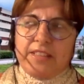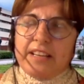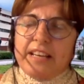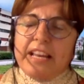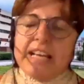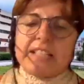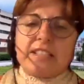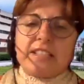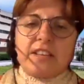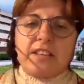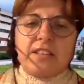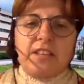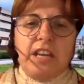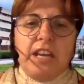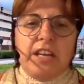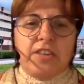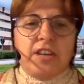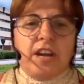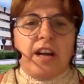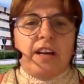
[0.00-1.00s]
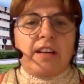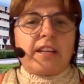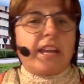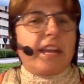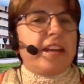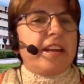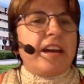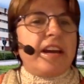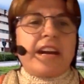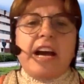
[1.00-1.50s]
cluster data
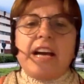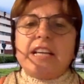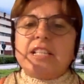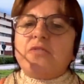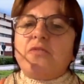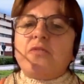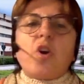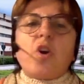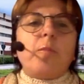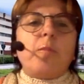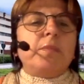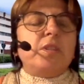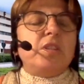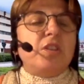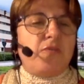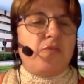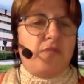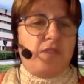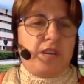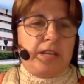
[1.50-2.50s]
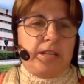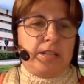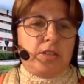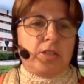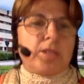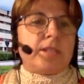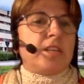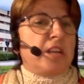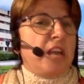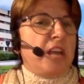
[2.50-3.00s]
can arise from different
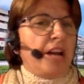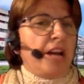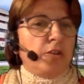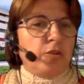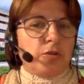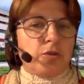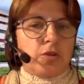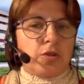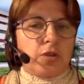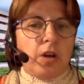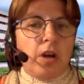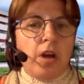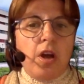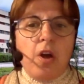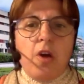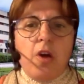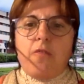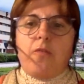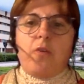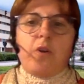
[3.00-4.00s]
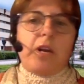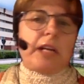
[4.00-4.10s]
scenarios. For